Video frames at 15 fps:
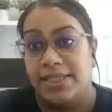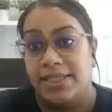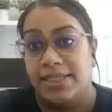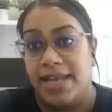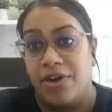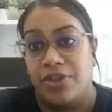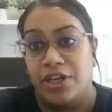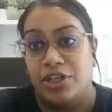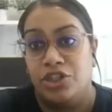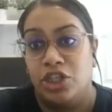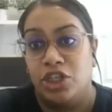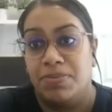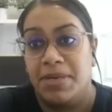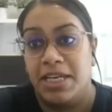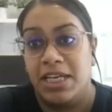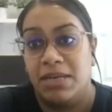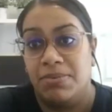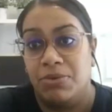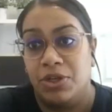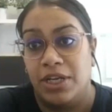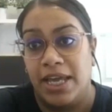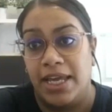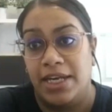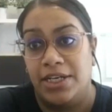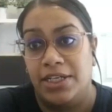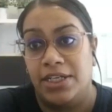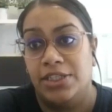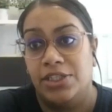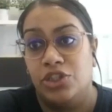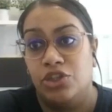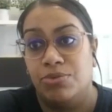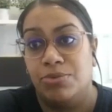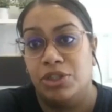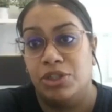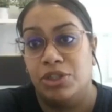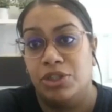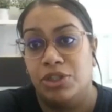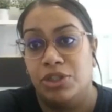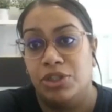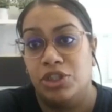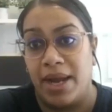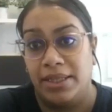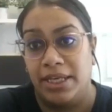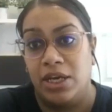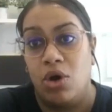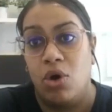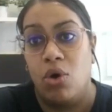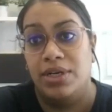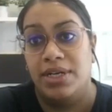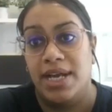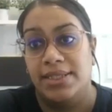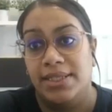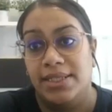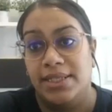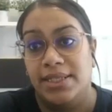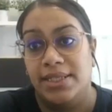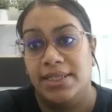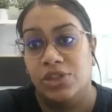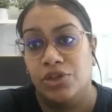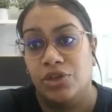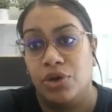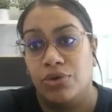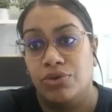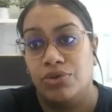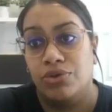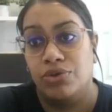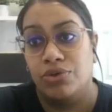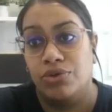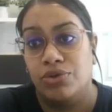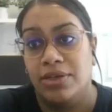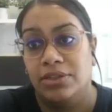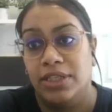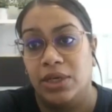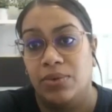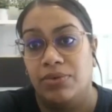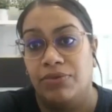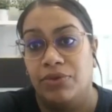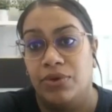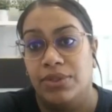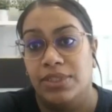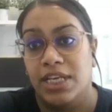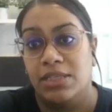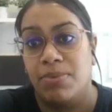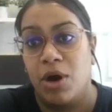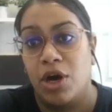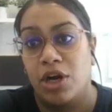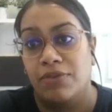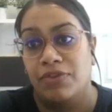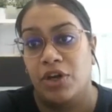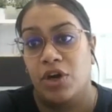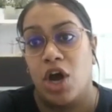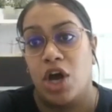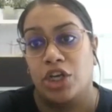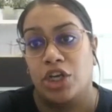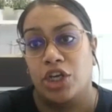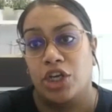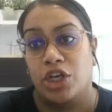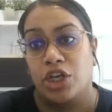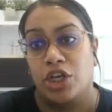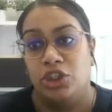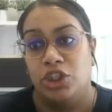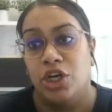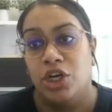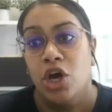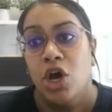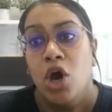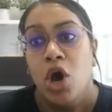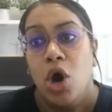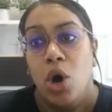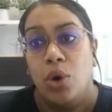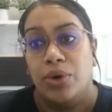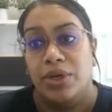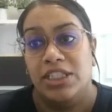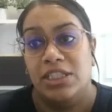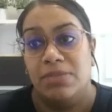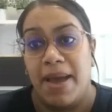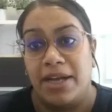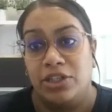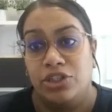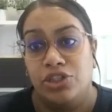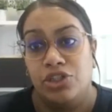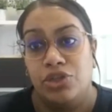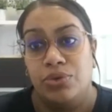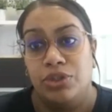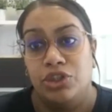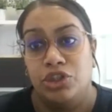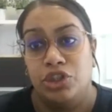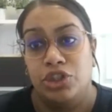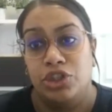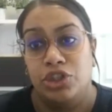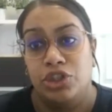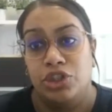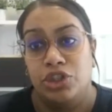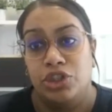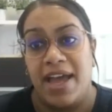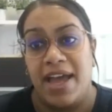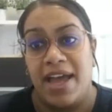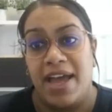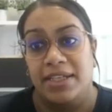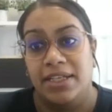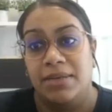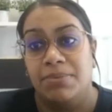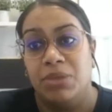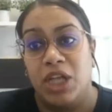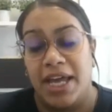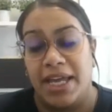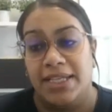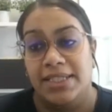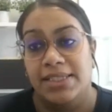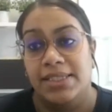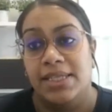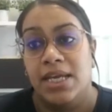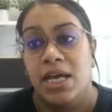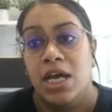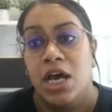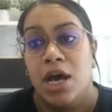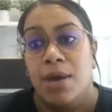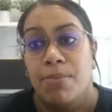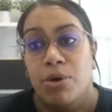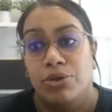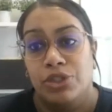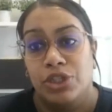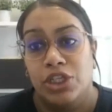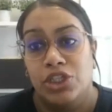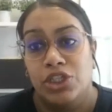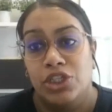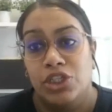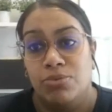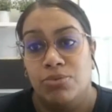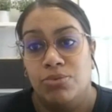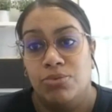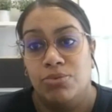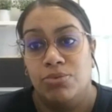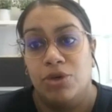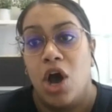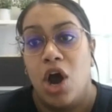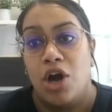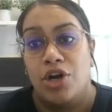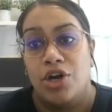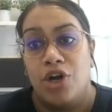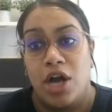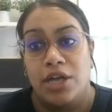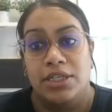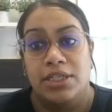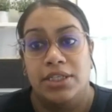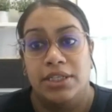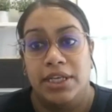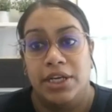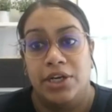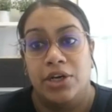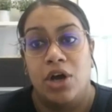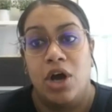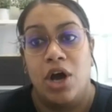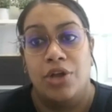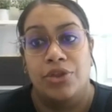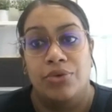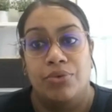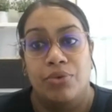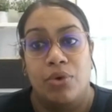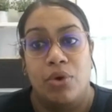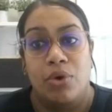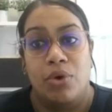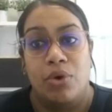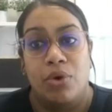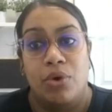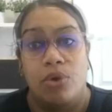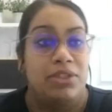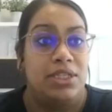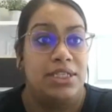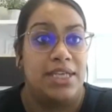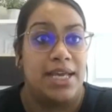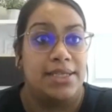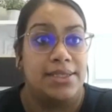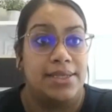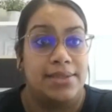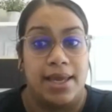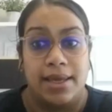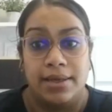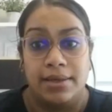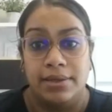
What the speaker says: standard that should be communicated to consumers directly, or does it concern those who handle liquid fuels as part of their occupation, or inspectors who ensure safe handling compliance? Most consumers are not clear on the role of the TSSA.